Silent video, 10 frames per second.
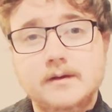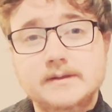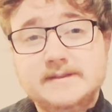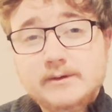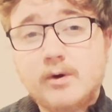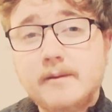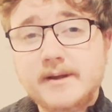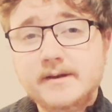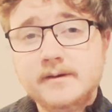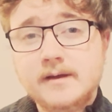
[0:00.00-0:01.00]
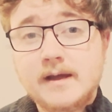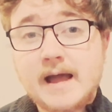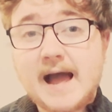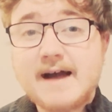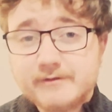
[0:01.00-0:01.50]
See what I mean?
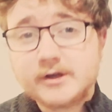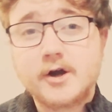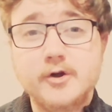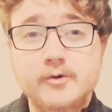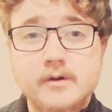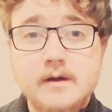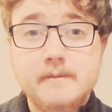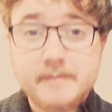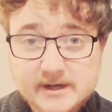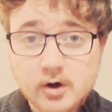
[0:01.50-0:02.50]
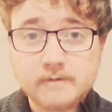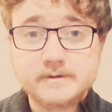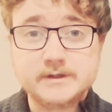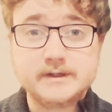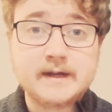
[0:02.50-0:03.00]
Have a go, be
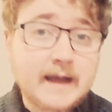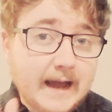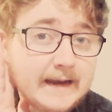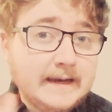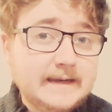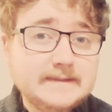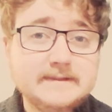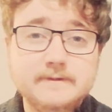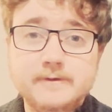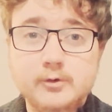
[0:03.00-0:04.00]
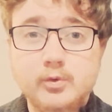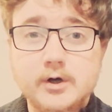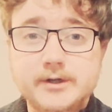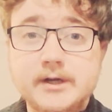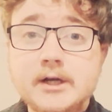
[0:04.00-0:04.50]
confident, and listen for the
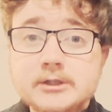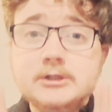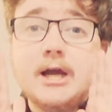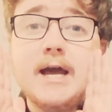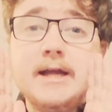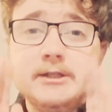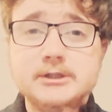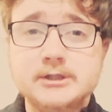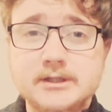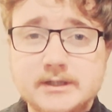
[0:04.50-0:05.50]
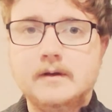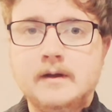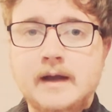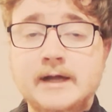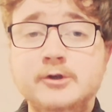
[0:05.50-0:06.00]
word change!
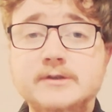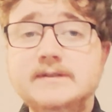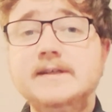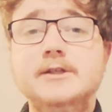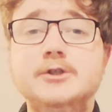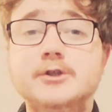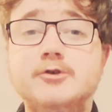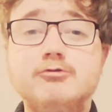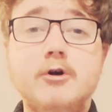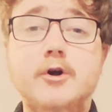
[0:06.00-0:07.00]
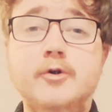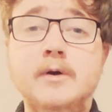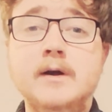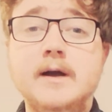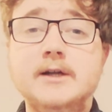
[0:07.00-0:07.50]
And your scene should grow
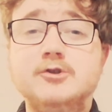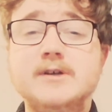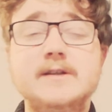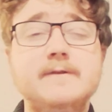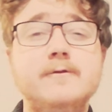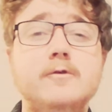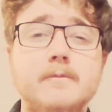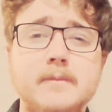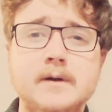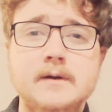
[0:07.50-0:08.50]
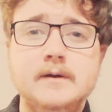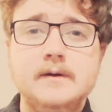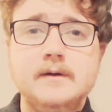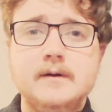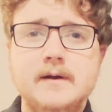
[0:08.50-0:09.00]
and transform,
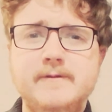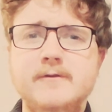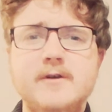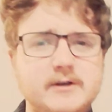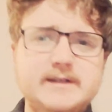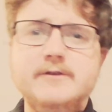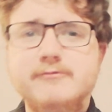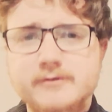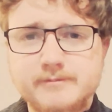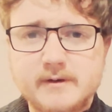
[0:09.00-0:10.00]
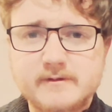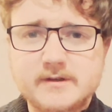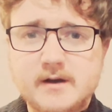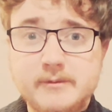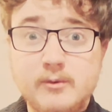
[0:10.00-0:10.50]
and feel very different by the
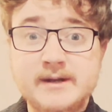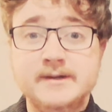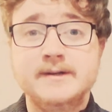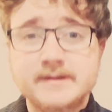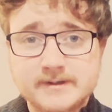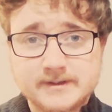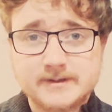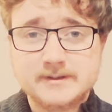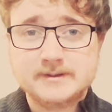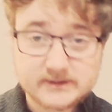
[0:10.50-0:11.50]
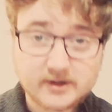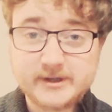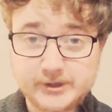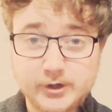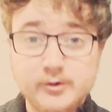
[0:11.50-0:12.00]
time you end it.
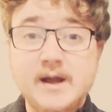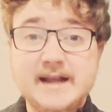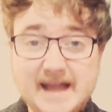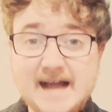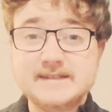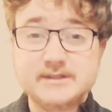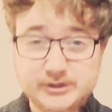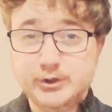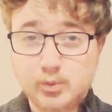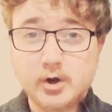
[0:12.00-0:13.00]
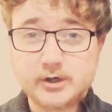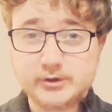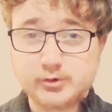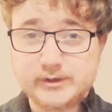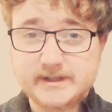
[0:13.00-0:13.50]
Side note, cats do work
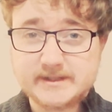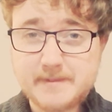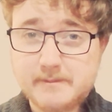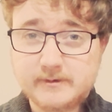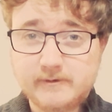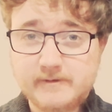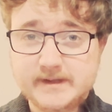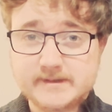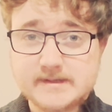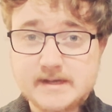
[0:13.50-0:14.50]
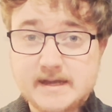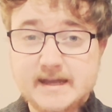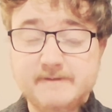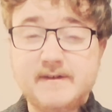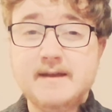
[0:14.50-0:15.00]
as audience members for this.
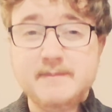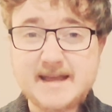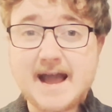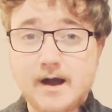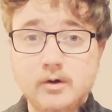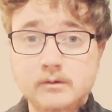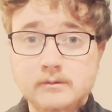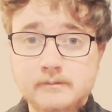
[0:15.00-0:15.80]
If they meow,